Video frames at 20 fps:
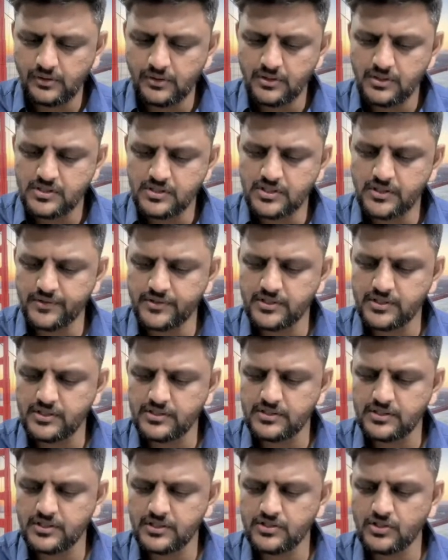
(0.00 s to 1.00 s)

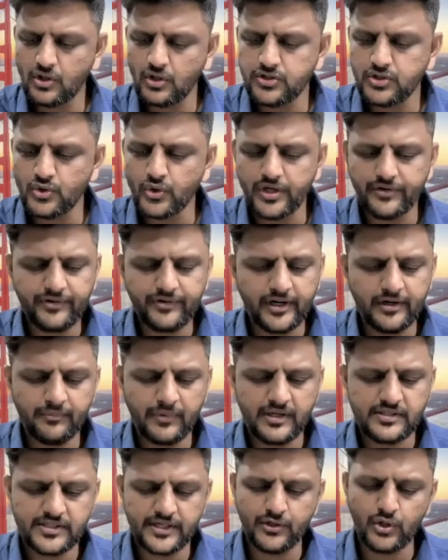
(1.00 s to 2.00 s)
services is also notified by
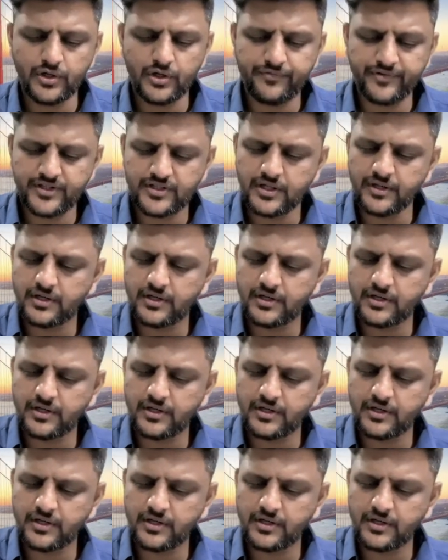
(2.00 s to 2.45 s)
state notification